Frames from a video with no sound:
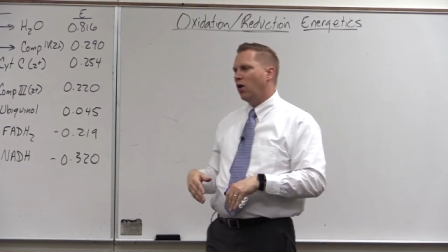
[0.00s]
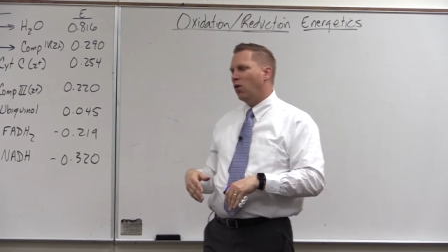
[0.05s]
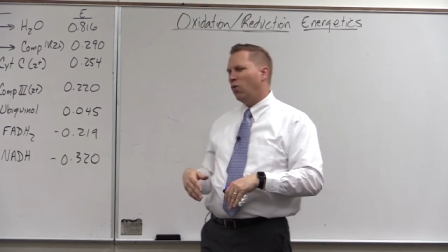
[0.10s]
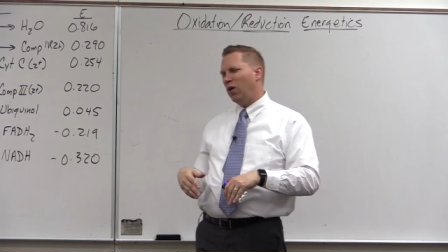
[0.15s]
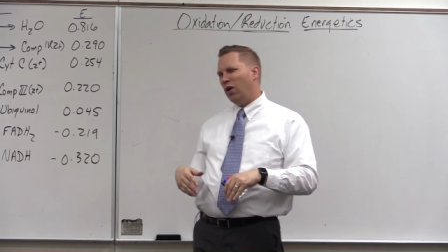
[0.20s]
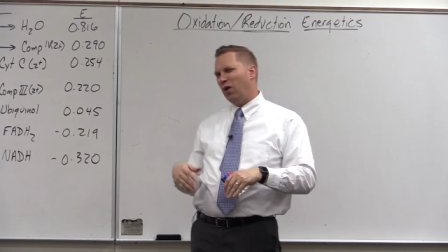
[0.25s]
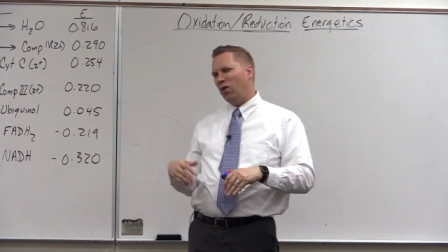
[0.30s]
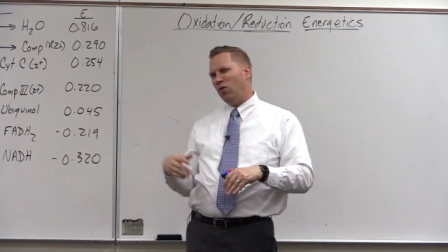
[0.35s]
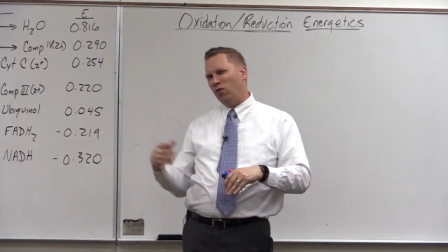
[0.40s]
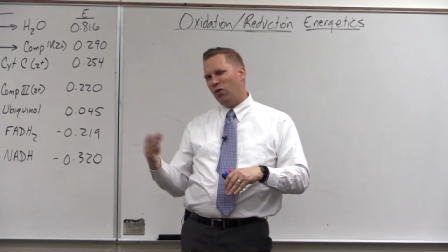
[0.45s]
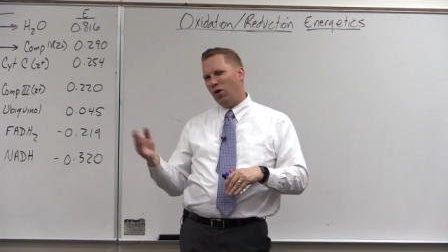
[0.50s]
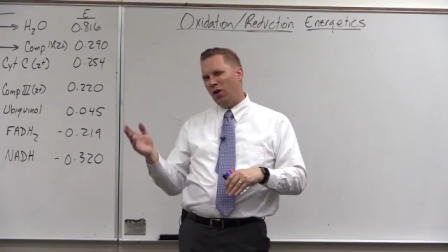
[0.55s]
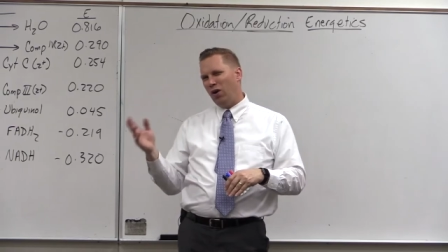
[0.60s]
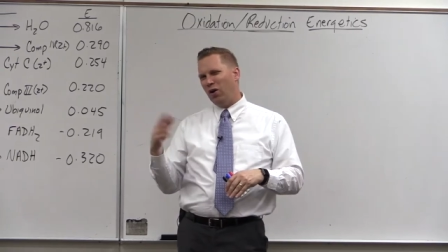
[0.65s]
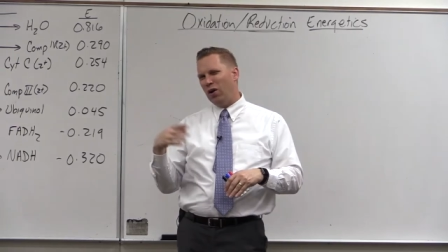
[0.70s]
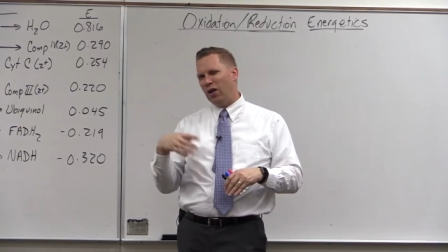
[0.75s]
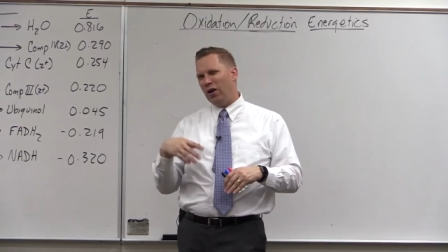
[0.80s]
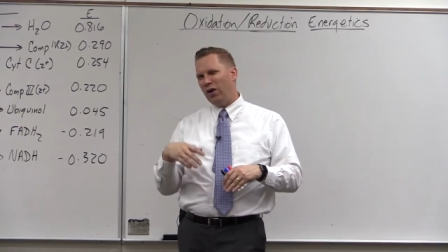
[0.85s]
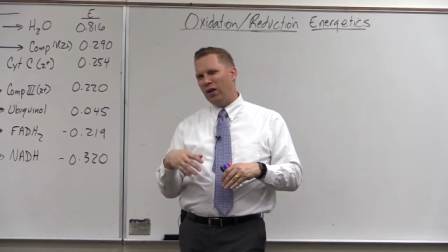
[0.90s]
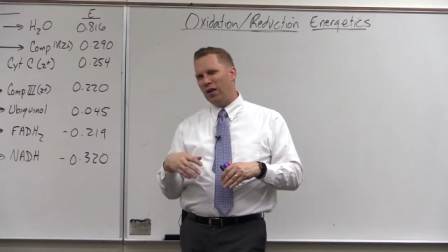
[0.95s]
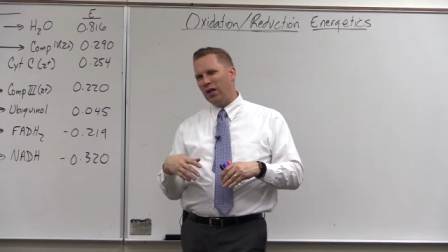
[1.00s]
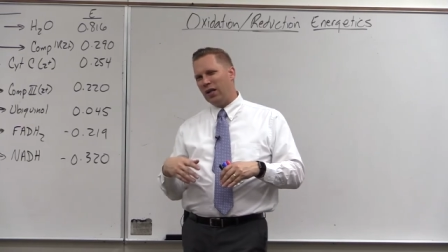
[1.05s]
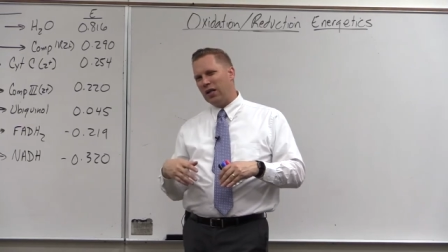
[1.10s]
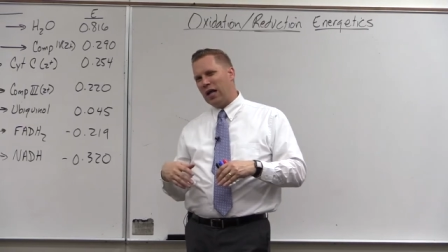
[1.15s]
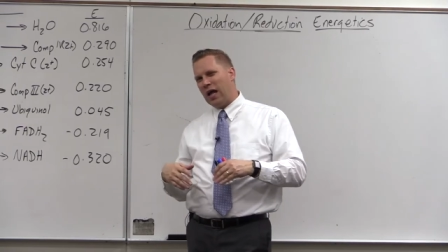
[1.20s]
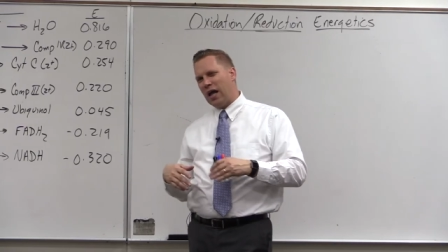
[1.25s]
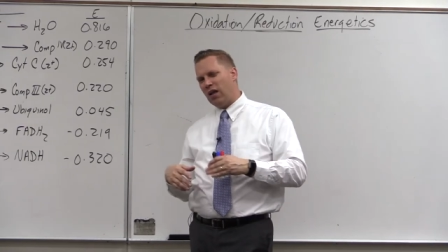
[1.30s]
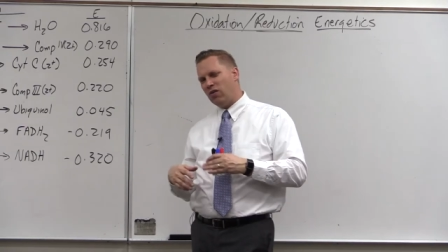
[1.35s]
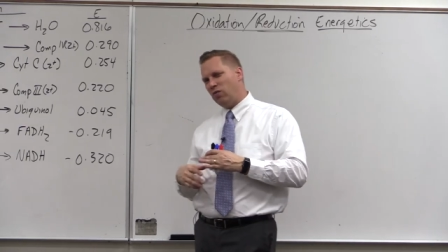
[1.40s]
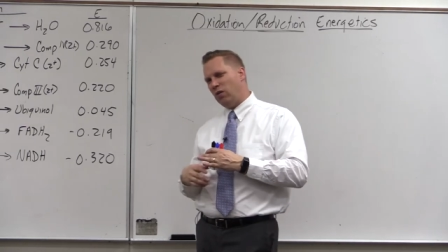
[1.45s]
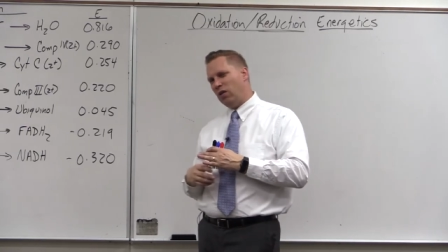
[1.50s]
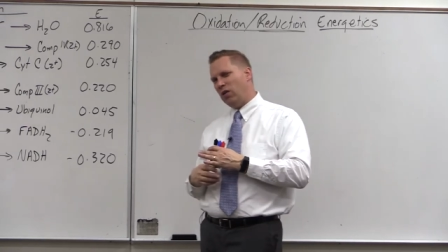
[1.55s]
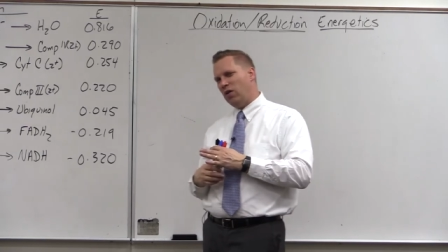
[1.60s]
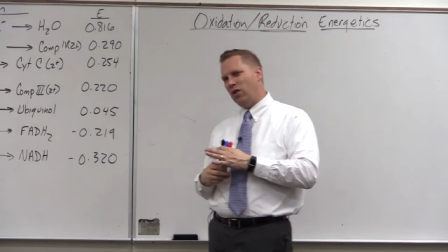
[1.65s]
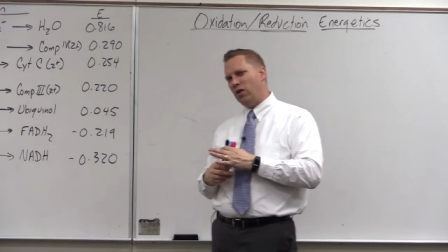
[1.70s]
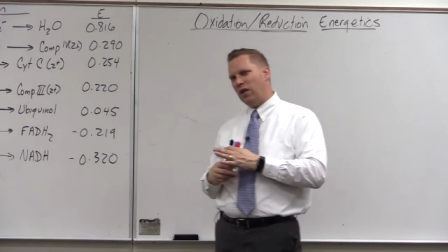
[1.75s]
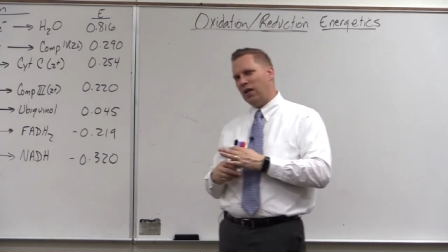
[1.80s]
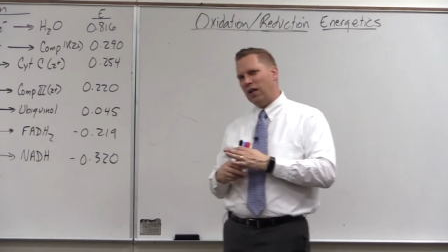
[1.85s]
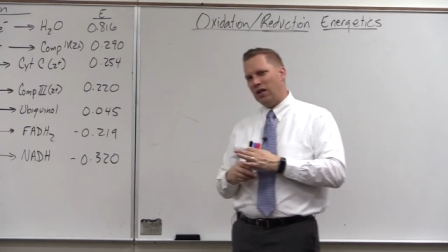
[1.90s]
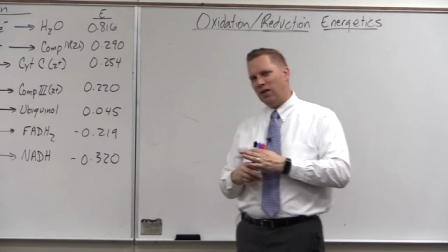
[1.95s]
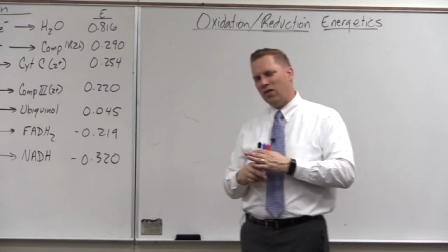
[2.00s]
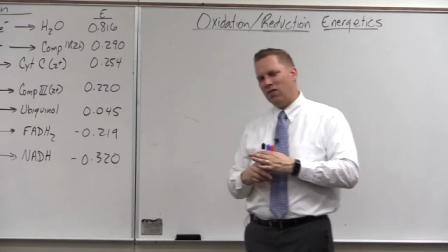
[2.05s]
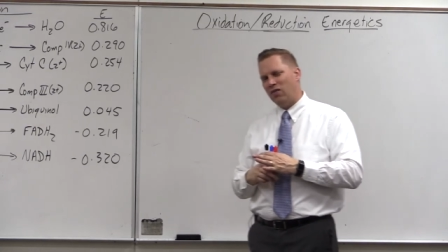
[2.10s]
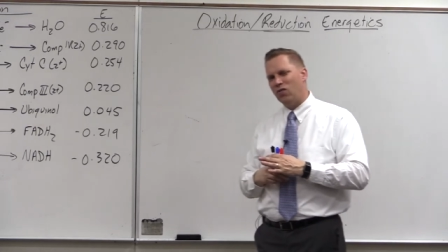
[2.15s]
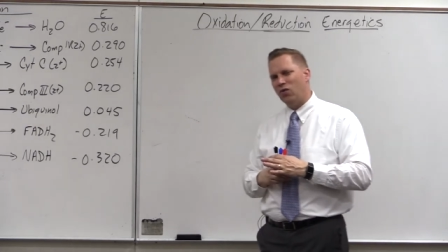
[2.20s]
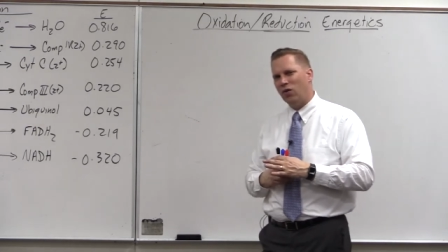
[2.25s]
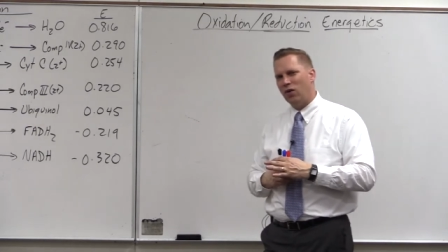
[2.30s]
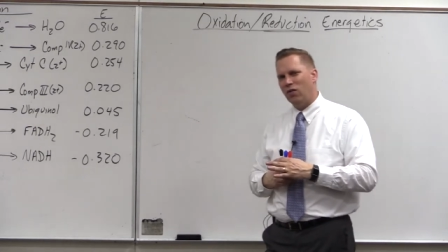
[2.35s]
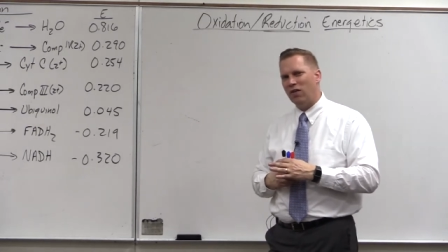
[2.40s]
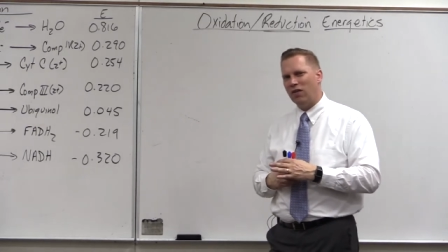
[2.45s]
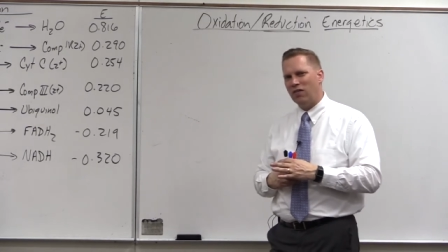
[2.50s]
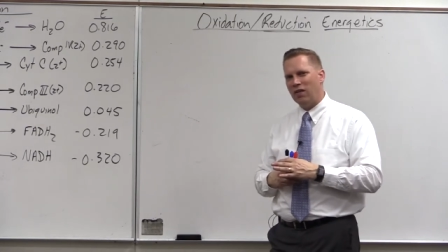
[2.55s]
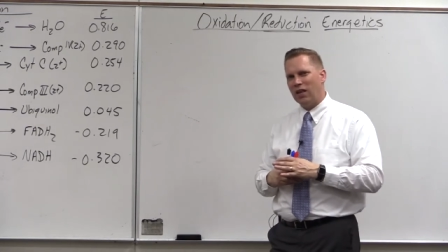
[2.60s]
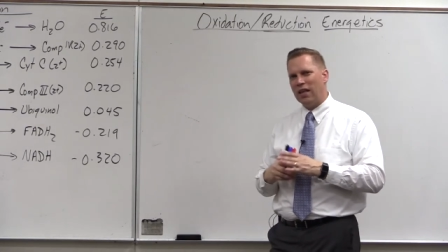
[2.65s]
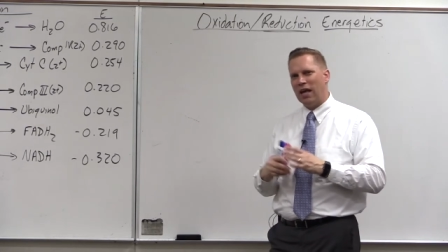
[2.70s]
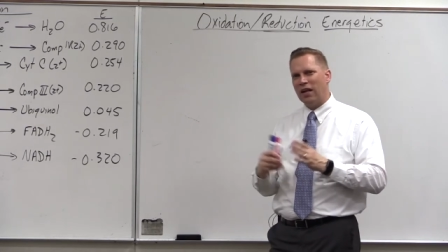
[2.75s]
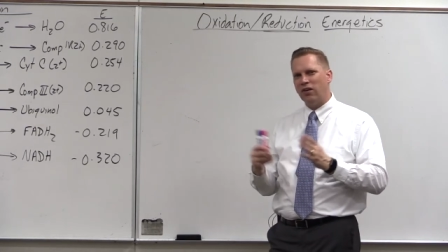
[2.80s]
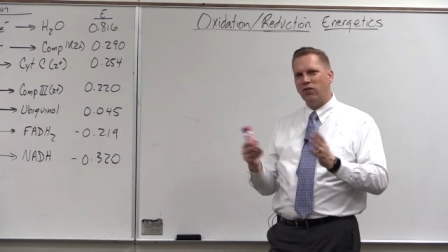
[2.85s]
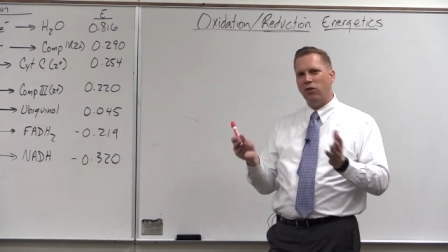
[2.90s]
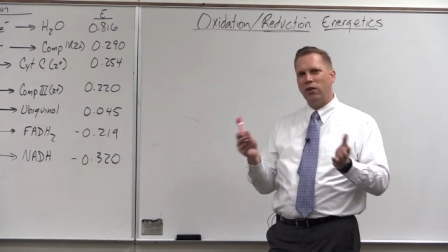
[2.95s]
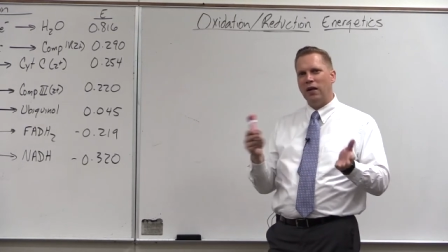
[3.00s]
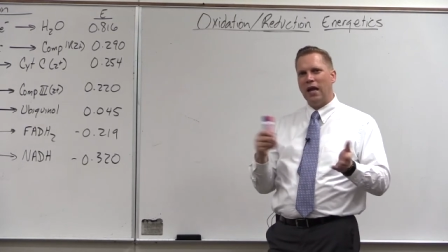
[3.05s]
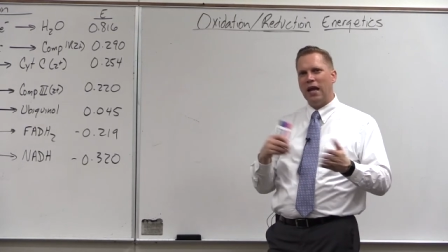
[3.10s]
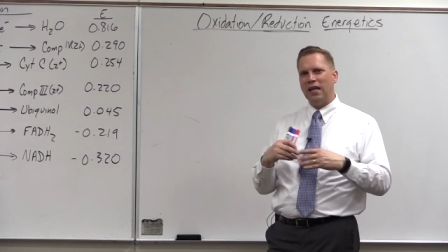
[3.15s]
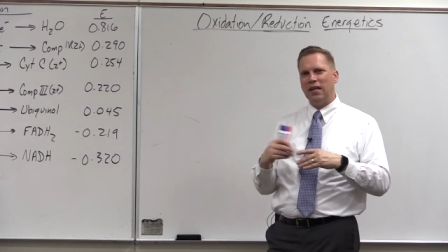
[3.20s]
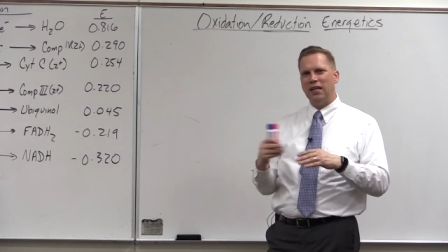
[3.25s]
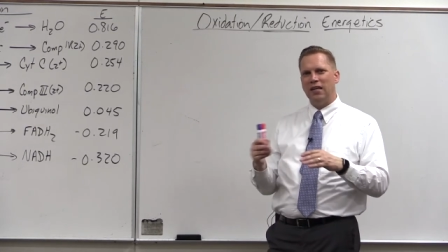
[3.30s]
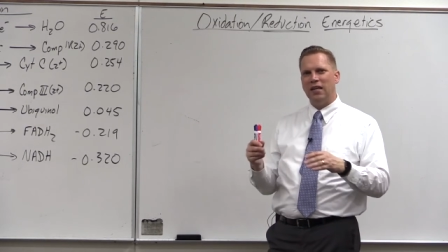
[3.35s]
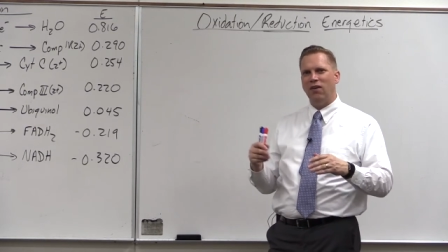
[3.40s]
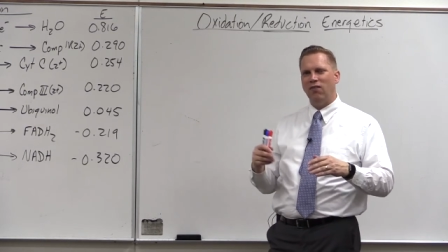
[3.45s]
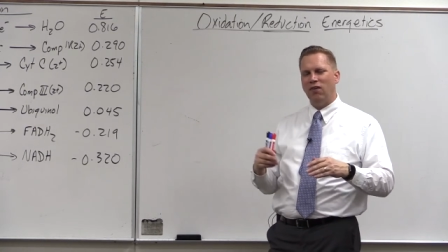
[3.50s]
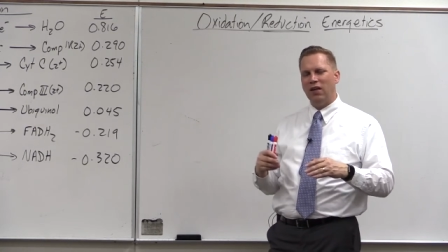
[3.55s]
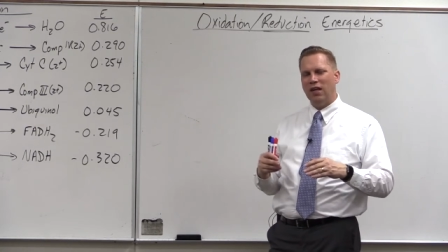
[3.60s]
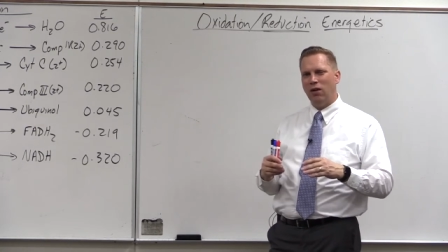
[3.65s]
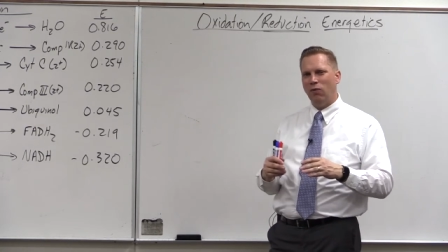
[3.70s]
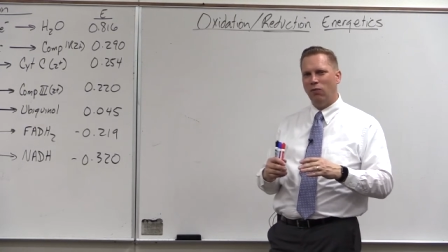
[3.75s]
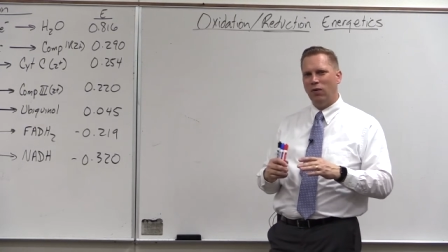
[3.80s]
We earlier in the class we learned it sort of as electronegativity,